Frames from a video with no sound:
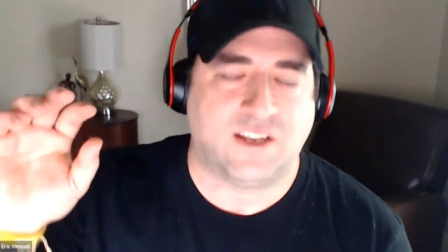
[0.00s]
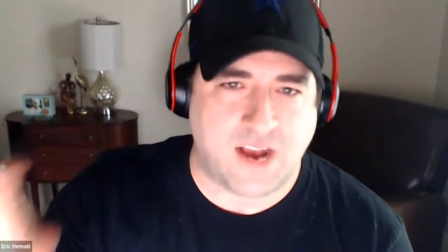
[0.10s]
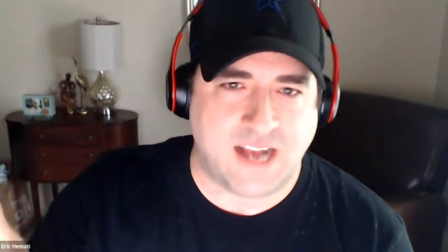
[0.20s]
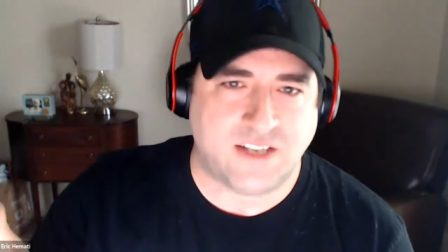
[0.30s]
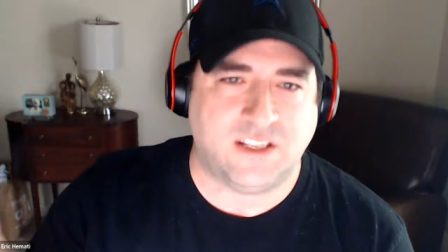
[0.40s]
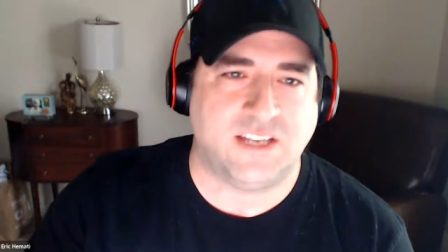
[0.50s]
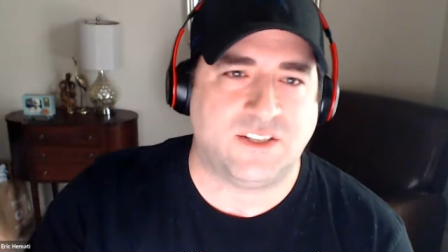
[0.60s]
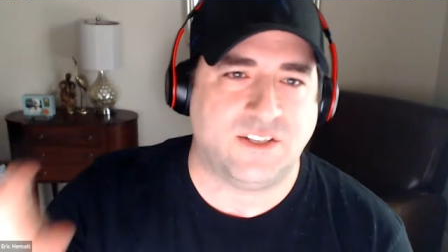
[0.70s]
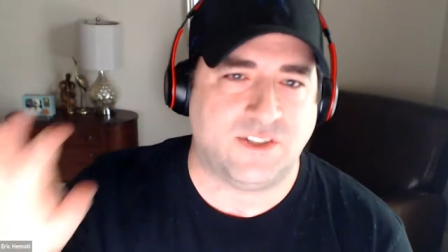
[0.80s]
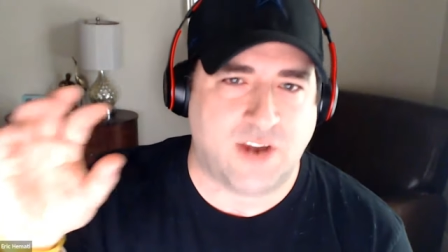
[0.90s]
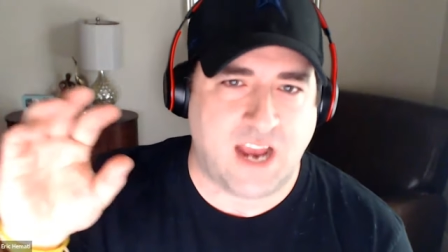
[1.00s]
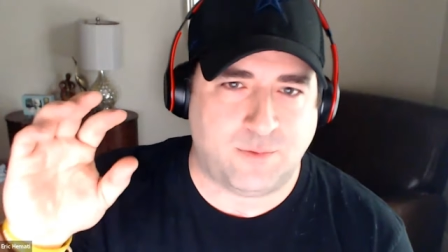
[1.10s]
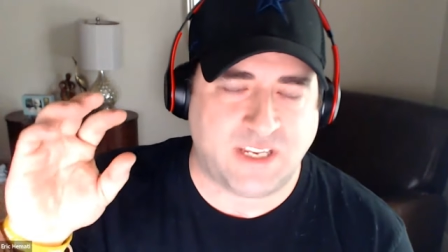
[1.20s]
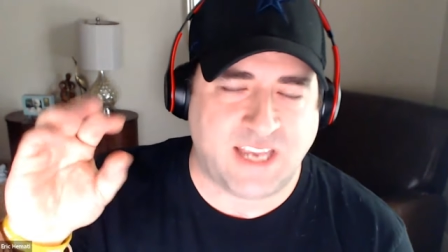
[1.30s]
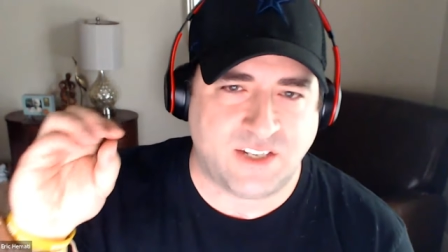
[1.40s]
congratulations, your
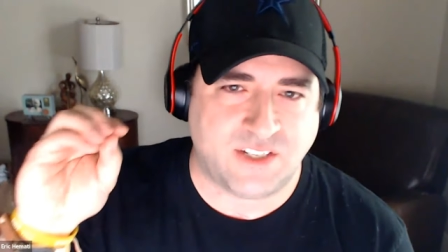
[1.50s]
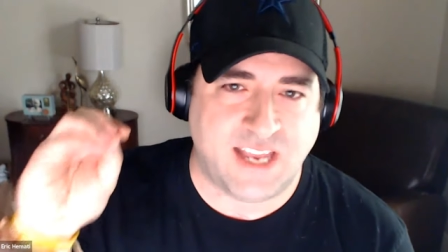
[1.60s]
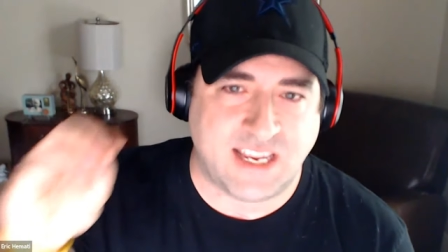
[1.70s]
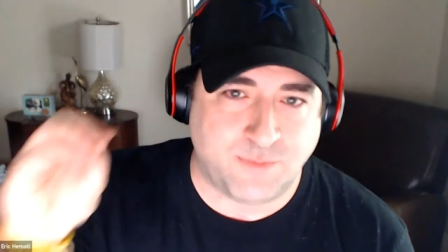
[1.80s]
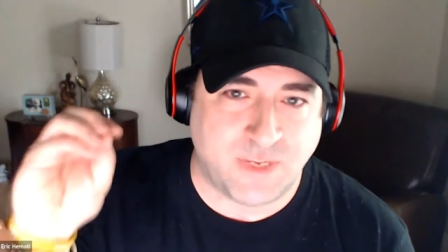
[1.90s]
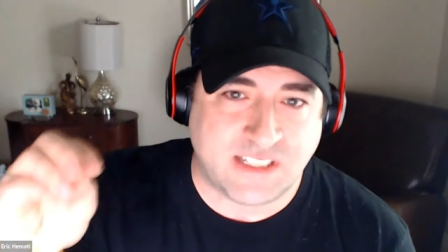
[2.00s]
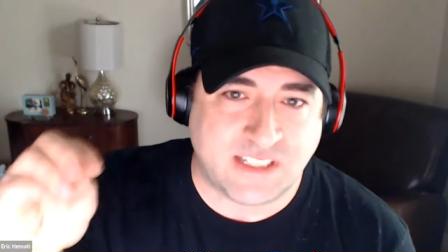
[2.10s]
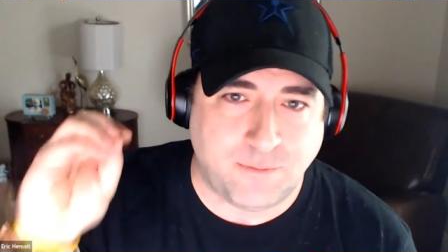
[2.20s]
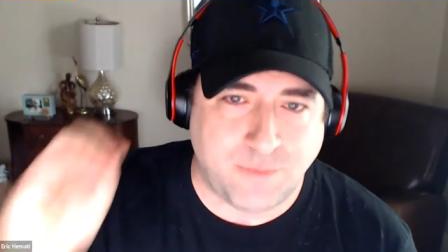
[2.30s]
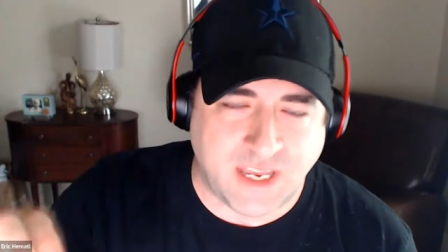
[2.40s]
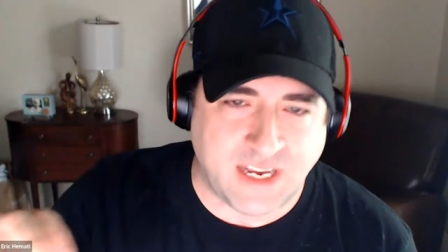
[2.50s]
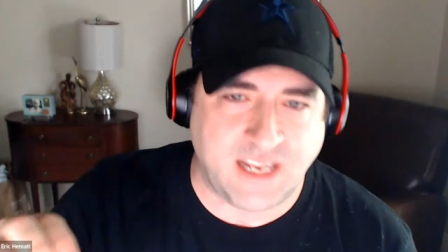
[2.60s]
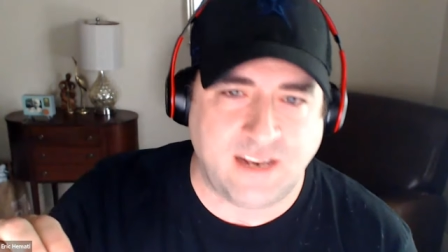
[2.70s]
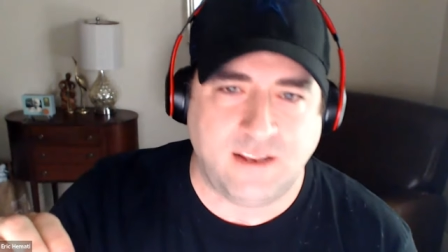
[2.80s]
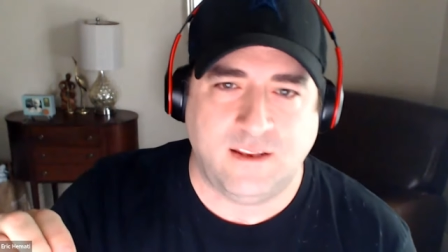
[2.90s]
application has been
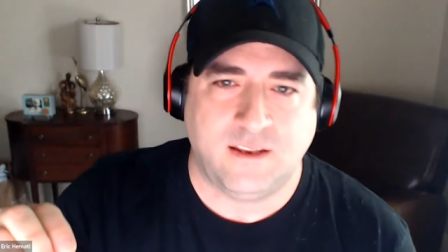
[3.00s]
submitted.